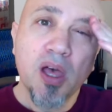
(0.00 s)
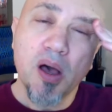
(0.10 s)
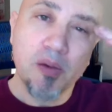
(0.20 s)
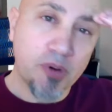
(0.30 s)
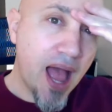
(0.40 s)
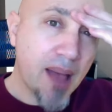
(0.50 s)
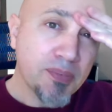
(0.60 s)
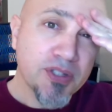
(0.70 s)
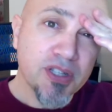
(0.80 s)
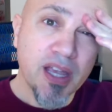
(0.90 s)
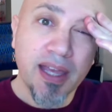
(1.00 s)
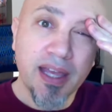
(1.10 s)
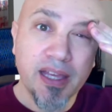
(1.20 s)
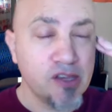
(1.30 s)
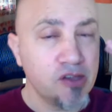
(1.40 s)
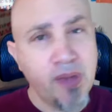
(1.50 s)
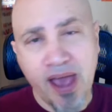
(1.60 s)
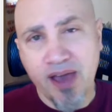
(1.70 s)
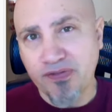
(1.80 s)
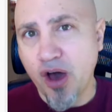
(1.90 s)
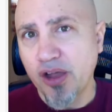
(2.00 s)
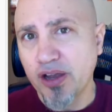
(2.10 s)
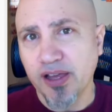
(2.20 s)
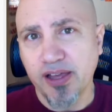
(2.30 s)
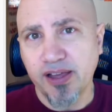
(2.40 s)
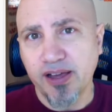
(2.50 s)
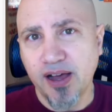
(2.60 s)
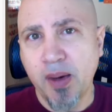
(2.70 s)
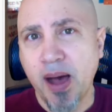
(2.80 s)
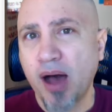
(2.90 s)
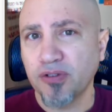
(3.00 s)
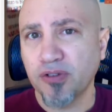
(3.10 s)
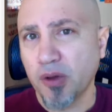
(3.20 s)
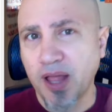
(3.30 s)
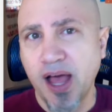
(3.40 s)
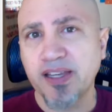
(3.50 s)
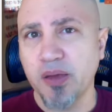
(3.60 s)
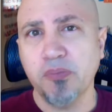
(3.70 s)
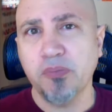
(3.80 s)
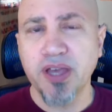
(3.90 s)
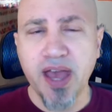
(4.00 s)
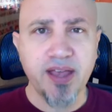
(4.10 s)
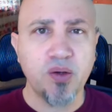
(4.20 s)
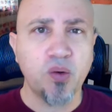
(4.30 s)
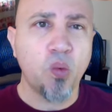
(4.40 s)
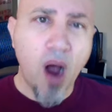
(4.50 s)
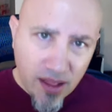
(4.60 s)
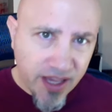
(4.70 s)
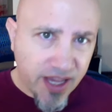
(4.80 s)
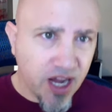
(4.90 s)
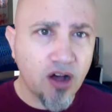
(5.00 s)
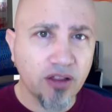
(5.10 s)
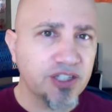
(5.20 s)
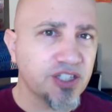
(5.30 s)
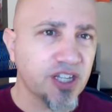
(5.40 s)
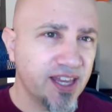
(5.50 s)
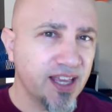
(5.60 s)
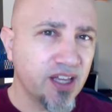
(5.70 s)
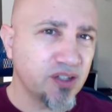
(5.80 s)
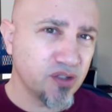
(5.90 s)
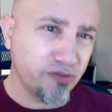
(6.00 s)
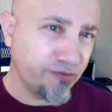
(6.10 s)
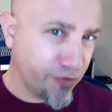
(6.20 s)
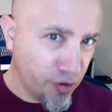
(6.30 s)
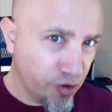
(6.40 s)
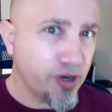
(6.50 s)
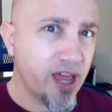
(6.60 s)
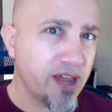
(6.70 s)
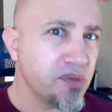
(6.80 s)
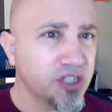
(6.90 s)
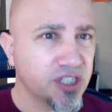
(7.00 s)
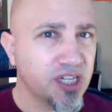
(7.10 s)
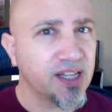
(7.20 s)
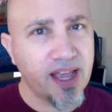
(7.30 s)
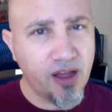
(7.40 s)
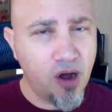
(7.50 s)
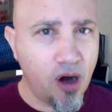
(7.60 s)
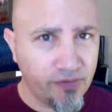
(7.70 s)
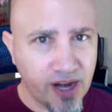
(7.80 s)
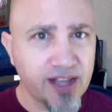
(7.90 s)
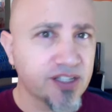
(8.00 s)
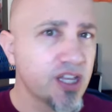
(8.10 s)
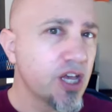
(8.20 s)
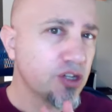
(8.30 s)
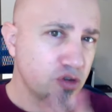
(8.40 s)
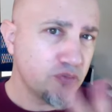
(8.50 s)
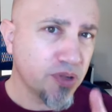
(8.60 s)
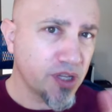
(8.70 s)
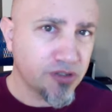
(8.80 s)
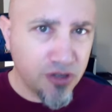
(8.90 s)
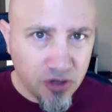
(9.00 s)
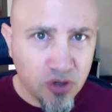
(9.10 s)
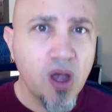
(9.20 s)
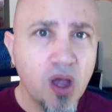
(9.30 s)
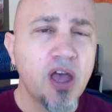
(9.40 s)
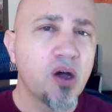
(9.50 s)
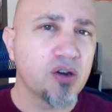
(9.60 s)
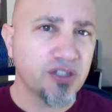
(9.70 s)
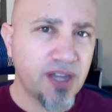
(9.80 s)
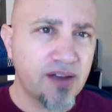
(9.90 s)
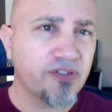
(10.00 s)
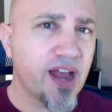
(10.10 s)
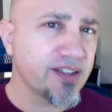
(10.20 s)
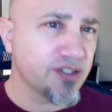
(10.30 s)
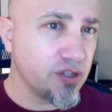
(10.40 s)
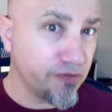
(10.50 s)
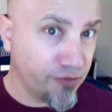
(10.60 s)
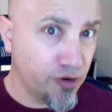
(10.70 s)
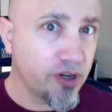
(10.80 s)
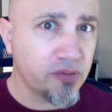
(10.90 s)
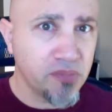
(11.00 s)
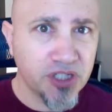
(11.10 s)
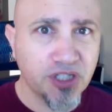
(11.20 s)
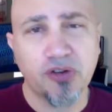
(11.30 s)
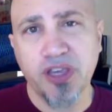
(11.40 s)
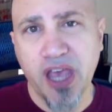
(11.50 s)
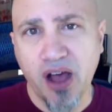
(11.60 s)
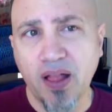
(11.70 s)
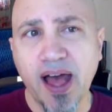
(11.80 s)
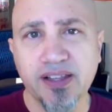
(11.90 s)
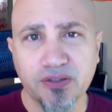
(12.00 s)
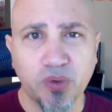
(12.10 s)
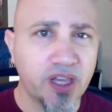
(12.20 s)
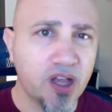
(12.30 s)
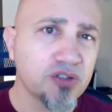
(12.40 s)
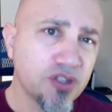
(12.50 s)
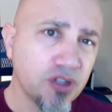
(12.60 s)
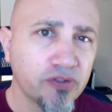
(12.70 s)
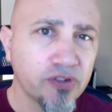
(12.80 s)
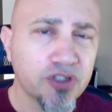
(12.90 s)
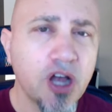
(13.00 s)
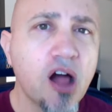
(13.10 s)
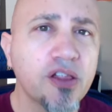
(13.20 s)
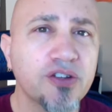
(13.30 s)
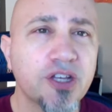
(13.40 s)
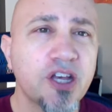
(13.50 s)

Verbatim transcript: perhaps you may have thought about applying to MBA while in college, getting deferred admission like Harvard has two plus two or Stanford has deferred admission, or Yale has what they call silver scholars,